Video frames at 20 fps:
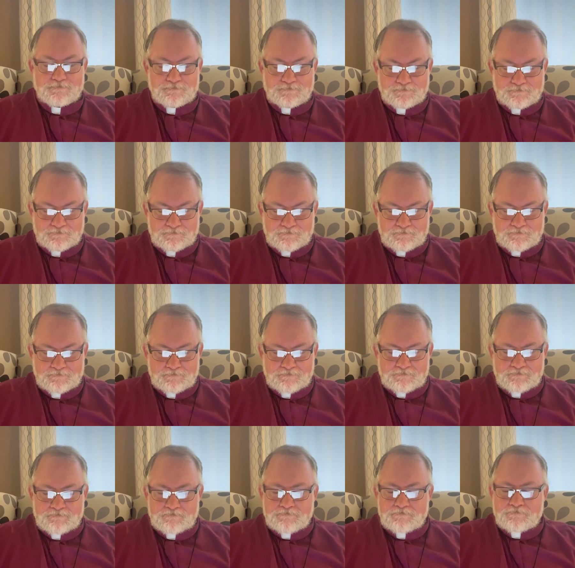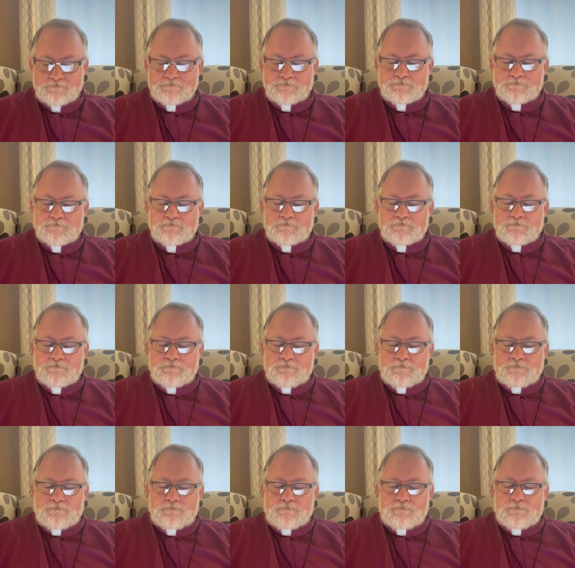Nothing is said.